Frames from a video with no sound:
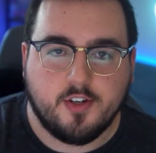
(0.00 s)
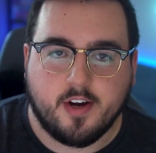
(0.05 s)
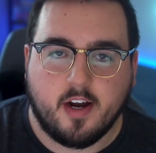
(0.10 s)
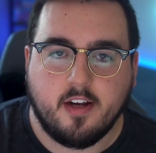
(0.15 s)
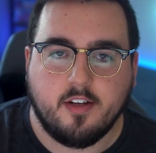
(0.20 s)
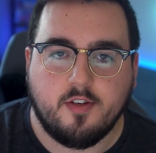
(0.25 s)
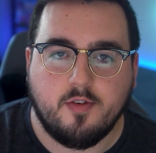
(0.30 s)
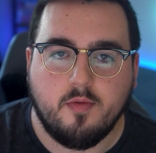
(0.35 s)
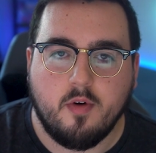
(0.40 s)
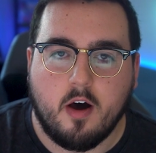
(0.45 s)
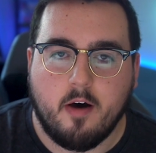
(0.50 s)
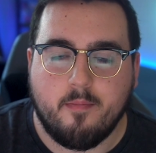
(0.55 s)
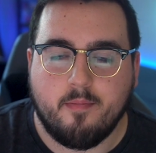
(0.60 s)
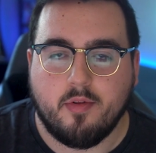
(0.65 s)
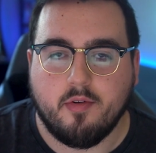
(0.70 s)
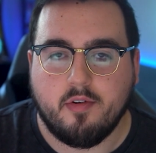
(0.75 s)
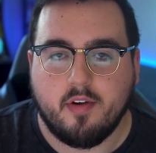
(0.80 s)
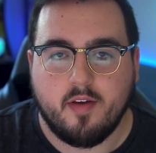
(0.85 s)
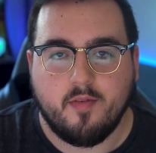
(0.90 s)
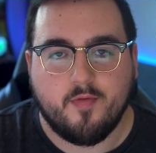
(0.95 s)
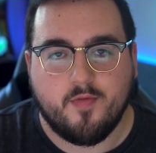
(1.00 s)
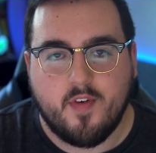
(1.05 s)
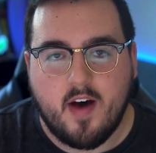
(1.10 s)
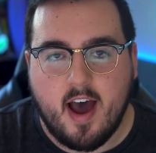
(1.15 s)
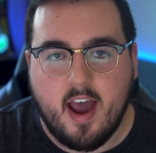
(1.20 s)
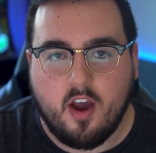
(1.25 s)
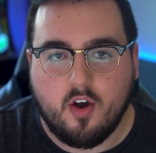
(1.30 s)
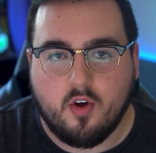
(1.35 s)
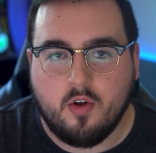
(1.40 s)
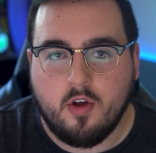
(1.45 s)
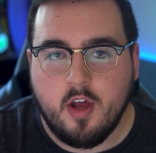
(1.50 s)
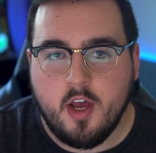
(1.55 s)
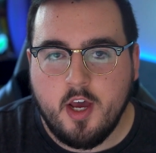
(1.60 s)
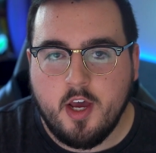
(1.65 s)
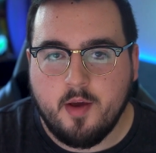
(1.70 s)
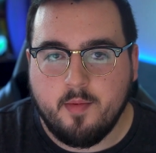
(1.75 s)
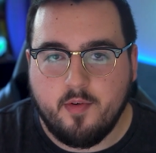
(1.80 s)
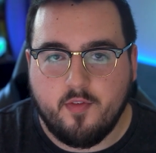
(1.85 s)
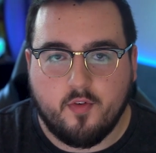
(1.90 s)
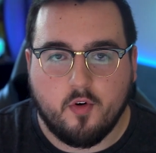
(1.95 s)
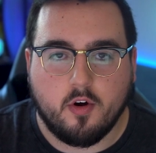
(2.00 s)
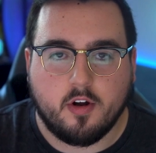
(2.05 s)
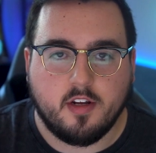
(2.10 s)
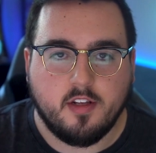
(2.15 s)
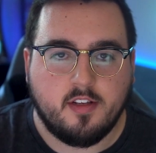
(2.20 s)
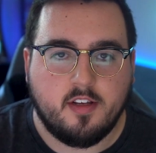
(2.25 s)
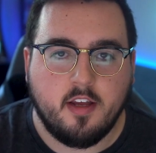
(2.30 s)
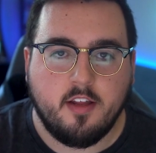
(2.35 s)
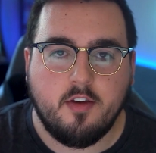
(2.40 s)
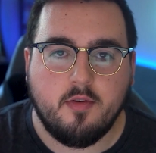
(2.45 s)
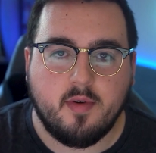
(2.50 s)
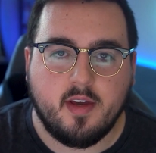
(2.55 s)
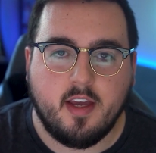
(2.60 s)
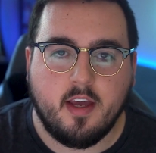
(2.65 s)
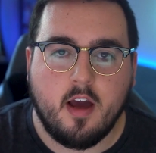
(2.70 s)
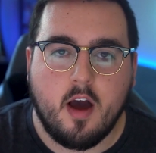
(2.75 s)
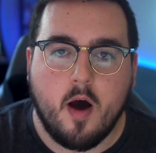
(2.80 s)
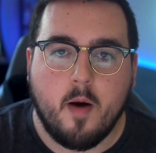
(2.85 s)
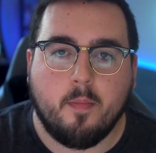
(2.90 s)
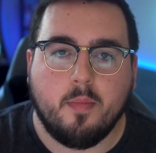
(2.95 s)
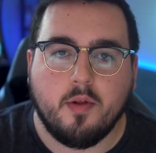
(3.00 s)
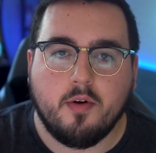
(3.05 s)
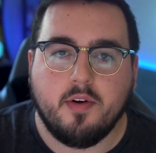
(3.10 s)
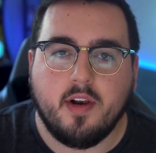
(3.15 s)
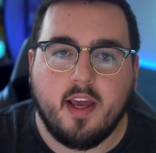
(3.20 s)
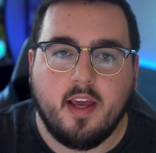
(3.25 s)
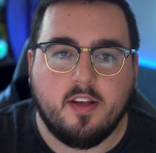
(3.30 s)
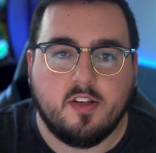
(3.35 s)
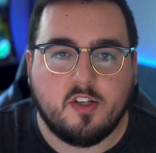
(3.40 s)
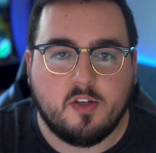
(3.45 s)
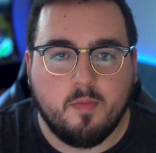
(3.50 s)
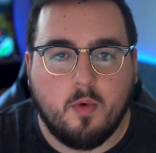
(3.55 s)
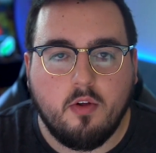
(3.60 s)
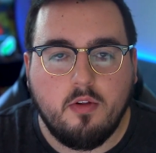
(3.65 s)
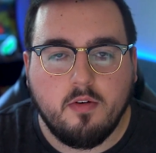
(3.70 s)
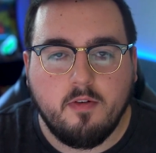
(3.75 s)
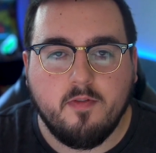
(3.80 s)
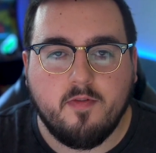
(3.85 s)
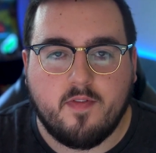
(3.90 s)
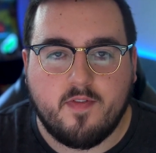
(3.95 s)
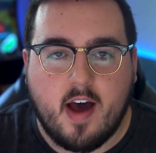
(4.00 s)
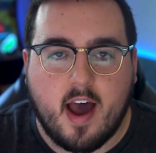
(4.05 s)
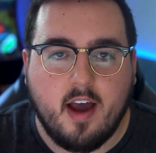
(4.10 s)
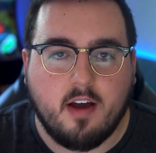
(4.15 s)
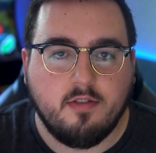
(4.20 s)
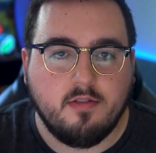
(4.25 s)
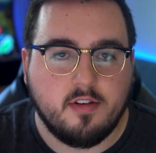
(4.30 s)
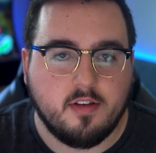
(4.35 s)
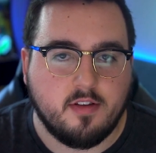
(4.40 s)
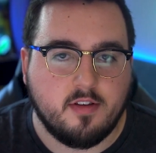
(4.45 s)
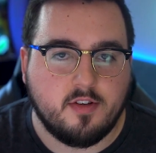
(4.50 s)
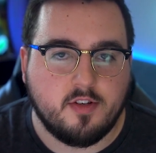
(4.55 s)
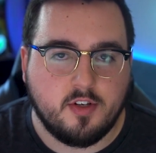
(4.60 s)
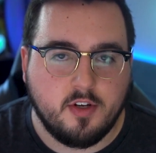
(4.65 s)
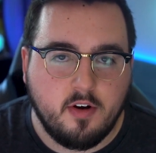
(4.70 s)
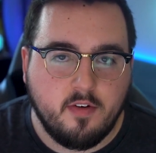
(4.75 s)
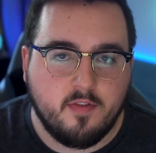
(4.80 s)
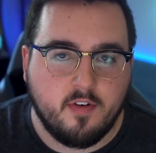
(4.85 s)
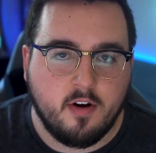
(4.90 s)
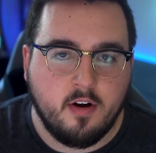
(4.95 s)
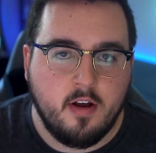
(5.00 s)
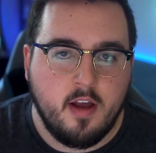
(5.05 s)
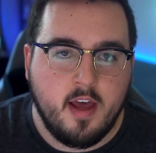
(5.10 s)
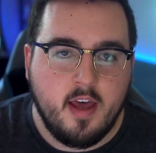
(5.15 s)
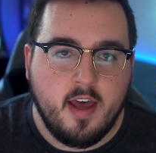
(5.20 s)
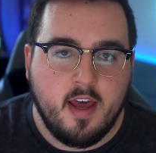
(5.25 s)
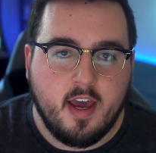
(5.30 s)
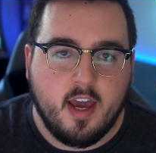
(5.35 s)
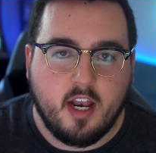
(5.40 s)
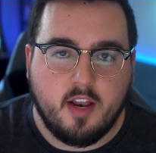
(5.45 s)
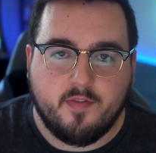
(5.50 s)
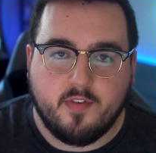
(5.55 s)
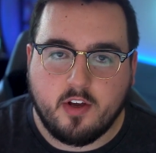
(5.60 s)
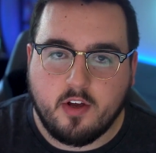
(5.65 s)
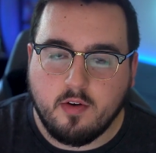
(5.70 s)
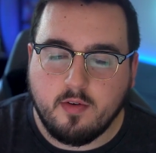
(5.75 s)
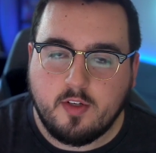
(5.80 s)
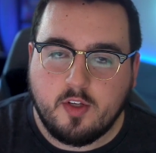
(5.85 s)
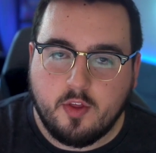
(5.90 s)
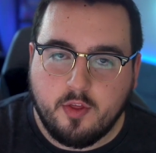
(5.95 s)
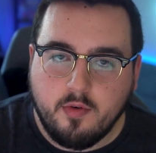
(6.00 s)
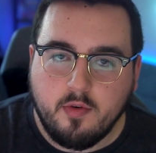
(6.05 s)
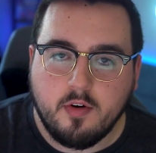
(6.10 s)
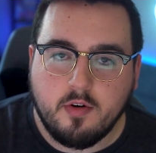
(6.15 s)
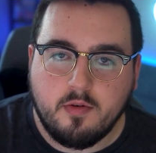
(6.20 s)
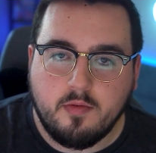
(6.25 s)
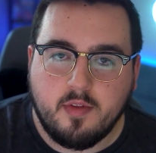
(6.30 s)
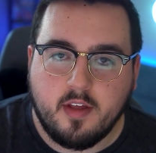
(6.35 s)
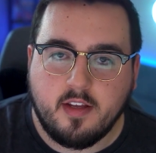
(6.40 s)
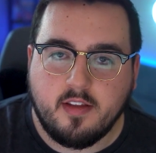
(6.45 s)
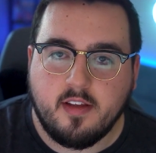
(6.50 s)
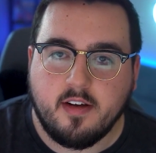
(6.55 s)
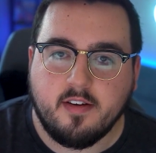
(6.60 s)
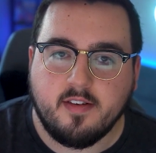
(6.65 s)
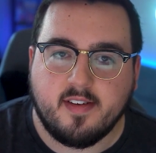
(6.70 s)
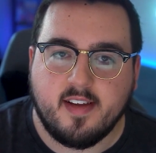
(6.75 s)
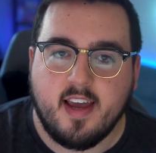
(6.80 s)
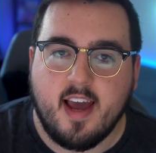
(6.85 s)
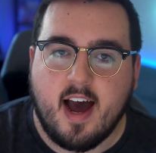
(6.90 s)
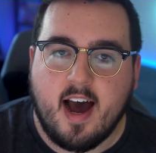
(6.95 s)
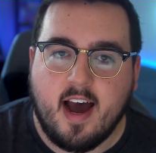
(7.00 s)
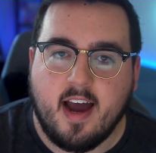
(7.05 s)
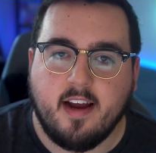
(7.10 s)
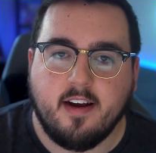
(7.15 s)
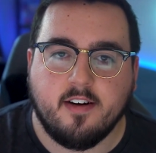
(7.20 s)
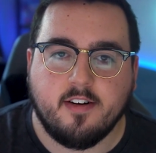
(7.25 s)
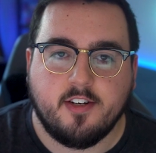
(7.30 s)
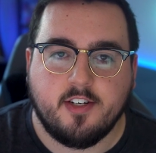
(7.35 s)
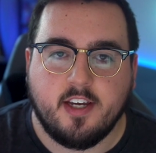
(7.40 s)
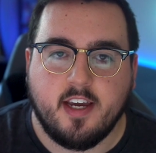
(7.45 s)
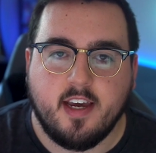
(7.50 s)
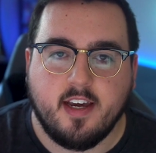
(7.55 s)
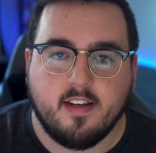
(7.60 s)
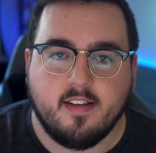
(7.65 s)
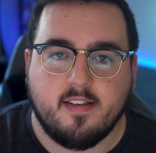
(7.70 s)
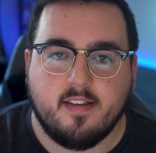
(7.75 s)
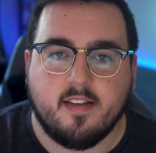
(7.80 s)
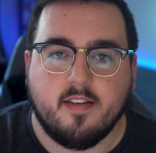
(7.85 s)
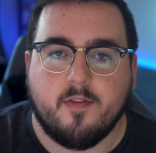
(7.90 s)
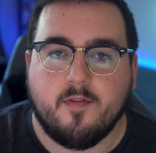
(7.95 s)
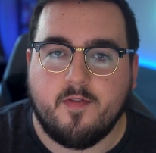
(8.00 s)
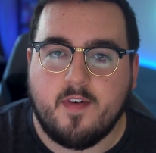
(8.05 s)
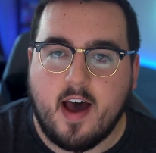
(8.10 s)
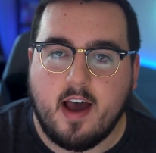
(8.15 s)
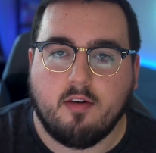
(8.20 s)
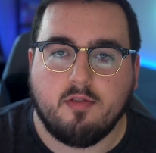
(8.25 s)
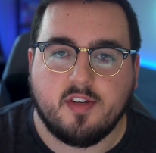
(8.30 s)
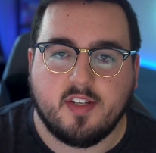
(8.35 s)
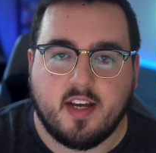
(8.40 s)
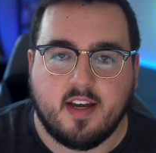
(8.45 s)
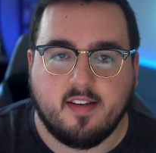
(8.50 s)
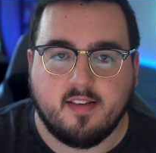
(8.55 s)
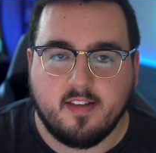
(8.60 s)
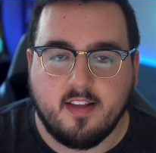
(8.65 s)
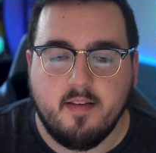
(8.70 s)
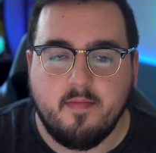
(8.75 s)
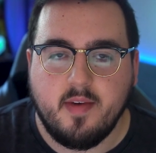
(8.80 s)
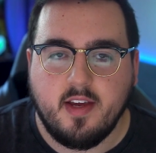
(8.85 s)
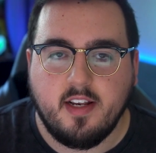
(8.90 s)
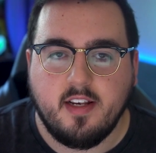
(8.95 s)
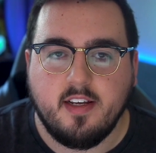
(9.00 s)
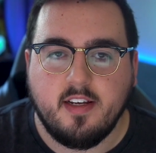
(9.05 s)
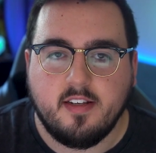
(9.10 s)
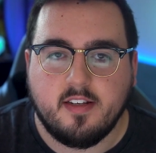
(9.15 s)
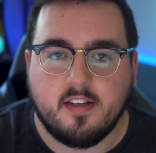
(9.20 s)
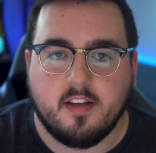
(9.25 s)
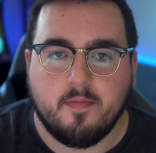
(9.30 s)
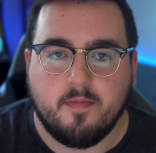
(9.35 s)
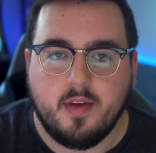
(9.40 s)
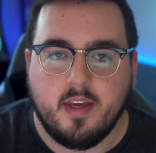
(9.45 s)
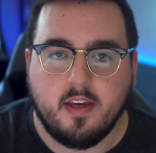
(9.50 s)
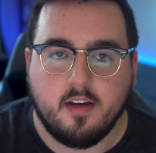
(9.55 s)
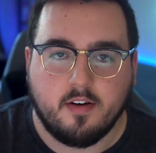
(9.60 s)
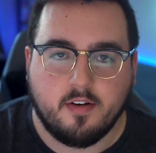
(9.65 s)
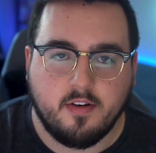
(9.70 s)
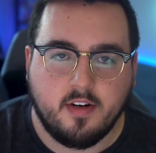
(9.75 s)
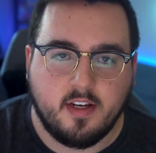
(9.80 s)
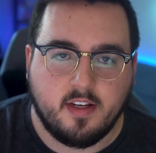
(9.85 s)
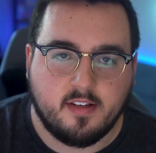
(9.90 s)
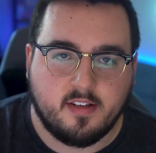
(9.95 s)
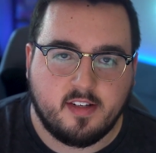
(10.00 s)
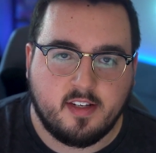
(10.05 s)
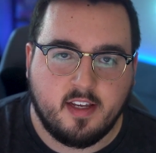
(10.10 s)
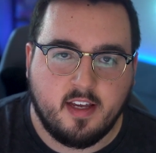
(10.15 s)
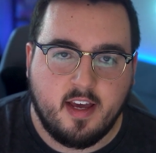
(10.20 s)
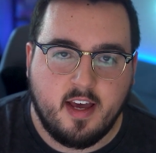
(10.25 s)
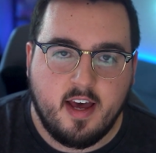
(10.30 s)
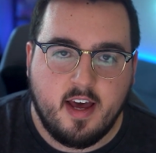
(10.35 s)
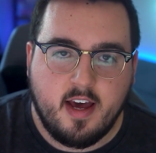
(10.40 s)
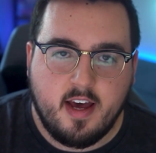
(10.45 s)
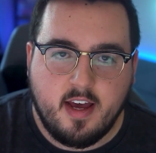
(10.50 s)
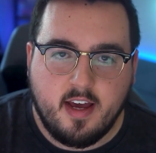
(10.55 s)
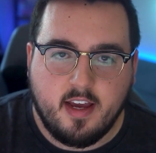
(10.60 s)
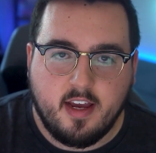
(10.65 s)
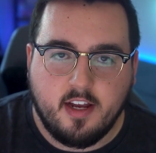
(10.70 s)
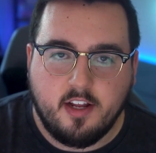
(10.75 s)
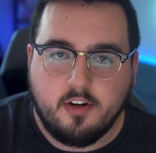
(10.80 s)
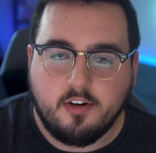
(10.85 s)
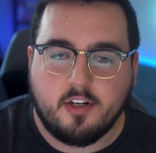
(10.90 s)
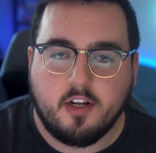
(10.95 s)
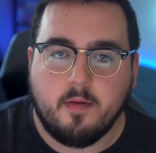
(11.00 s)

trying to upload a file. Before continuing, upload a smaller file to the server, and if it goes through, then there's a higher chance the file size limit needs to be increased. In your